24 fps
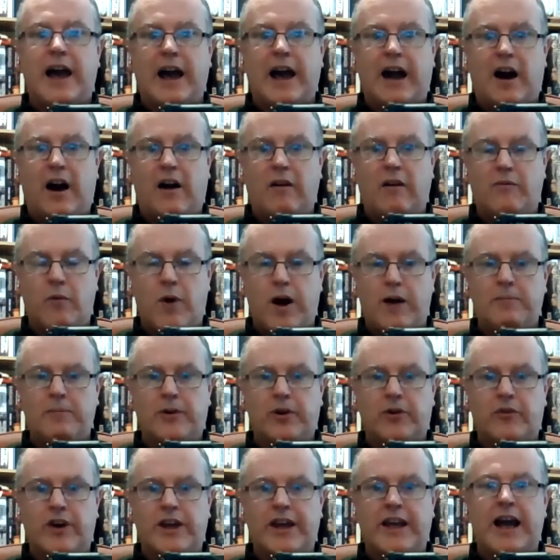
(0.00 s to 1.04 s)
of
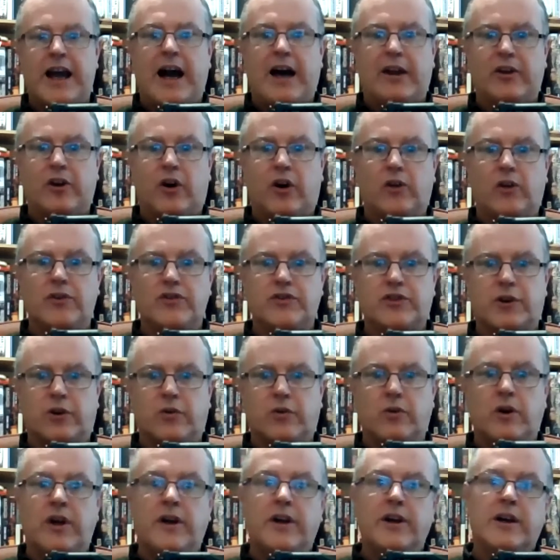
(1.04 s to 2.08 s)
weaponry, and
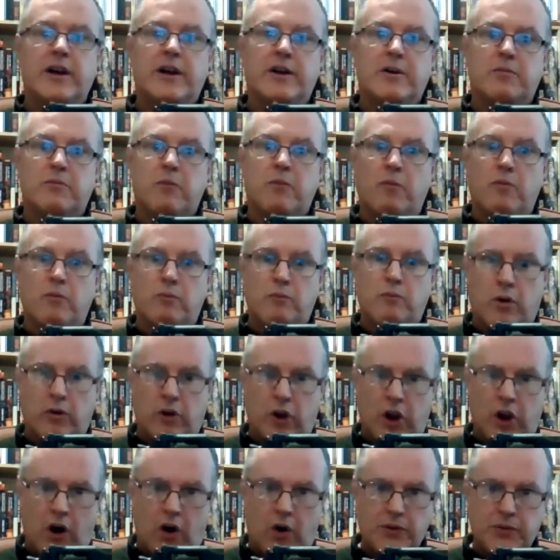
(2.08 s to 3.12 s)
also
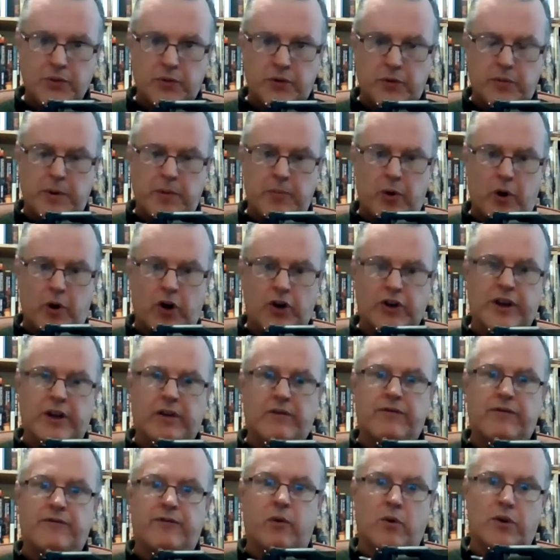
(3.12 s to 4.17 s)
laws would have been brought in
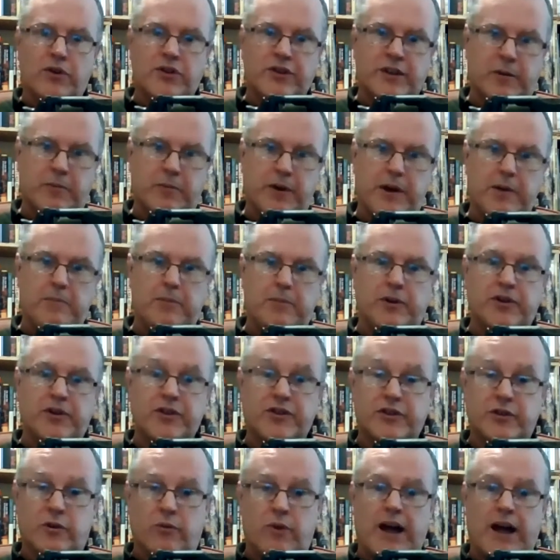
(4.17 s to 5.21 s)
forcing people to
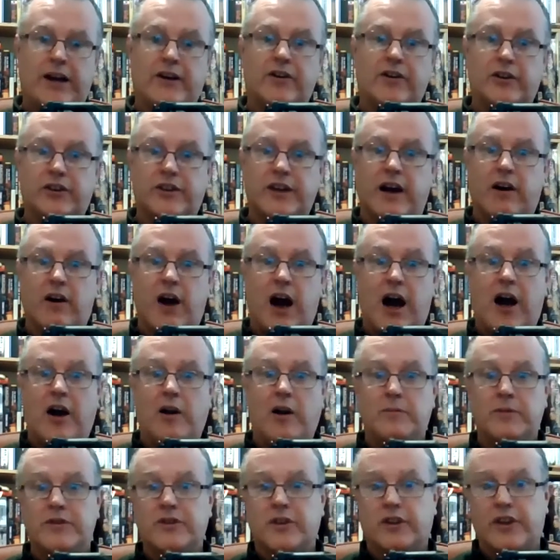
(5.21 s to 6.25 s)
surrender their
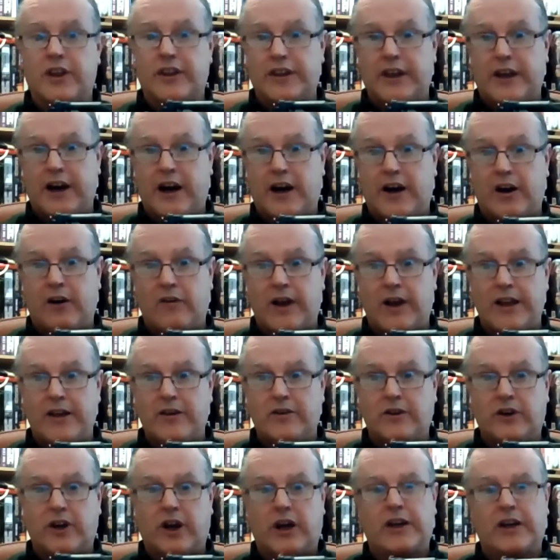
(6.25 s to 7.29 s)
arms so that the IRA
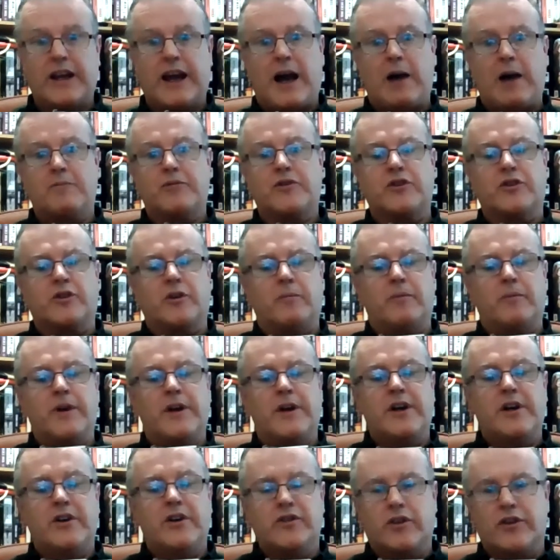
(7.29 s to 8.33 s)
could not capture them.
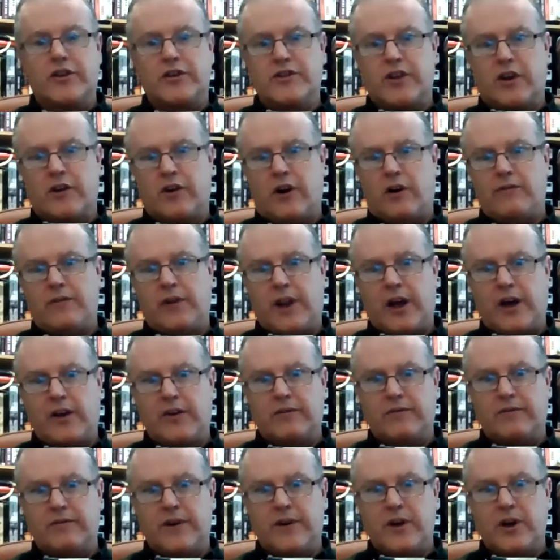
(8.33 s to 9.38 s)
So there's an awful lot
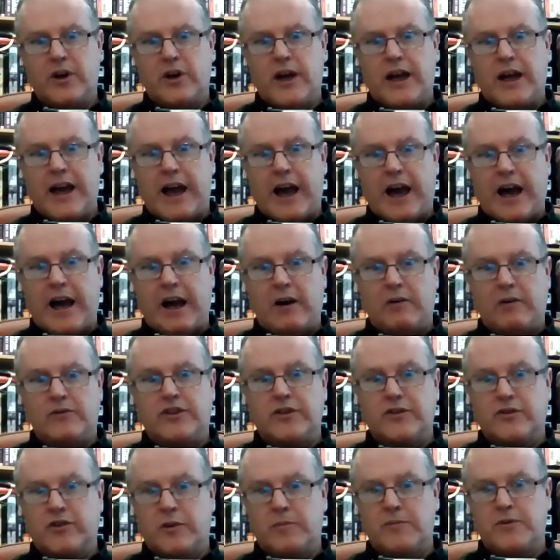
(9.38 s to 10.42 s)
of
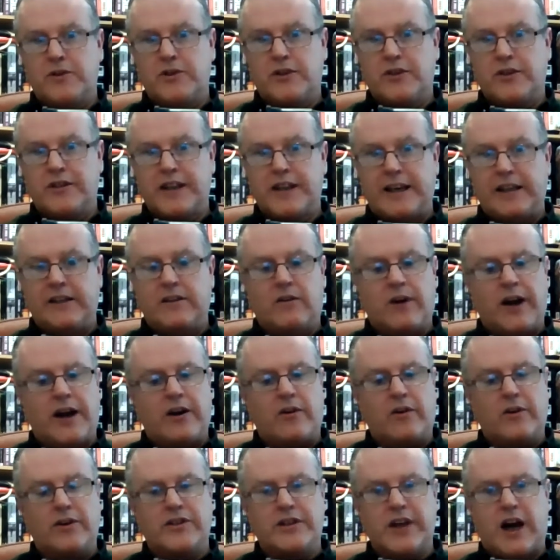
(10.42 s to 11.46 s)
descriptions in the
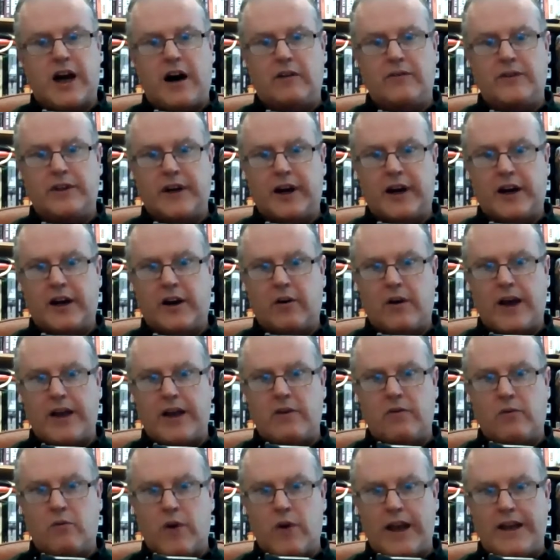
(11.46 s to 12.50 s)
records of the IRA
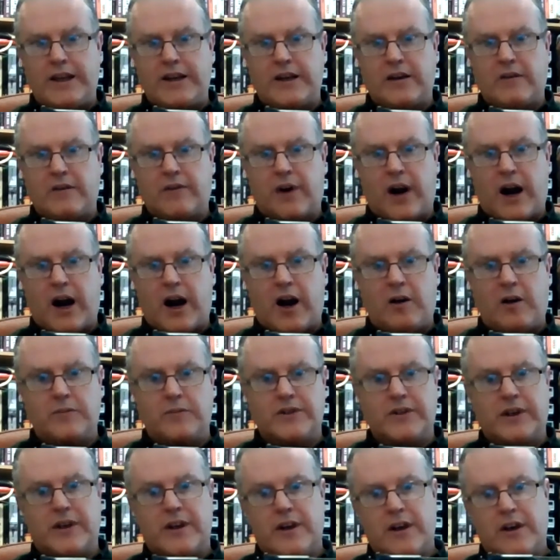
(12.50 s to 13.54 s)
raiding for
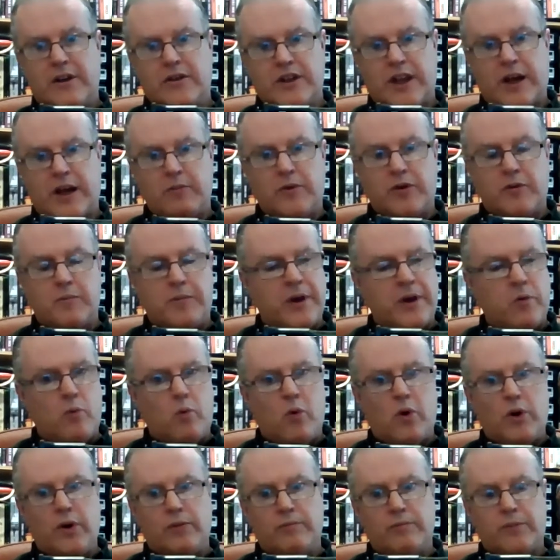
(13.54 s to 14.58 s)
arms. So that would have been
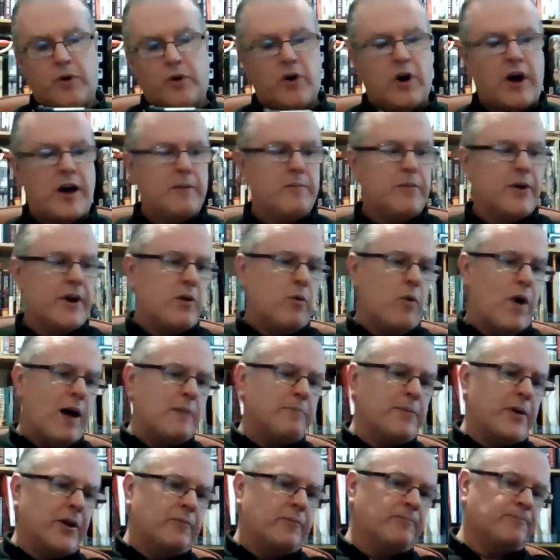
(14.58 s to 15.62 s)
one primary
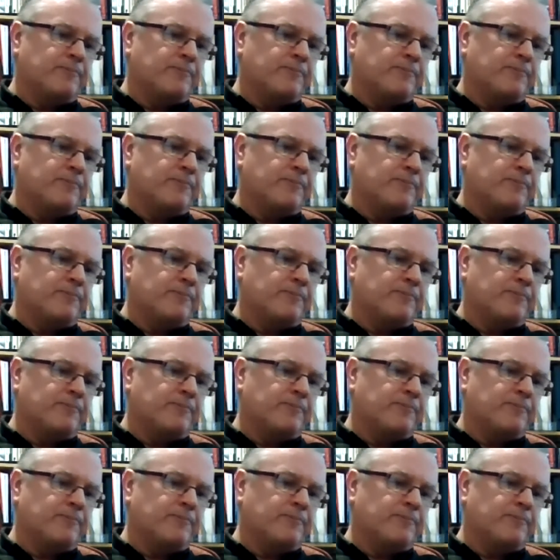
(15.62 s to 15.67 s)
weapon.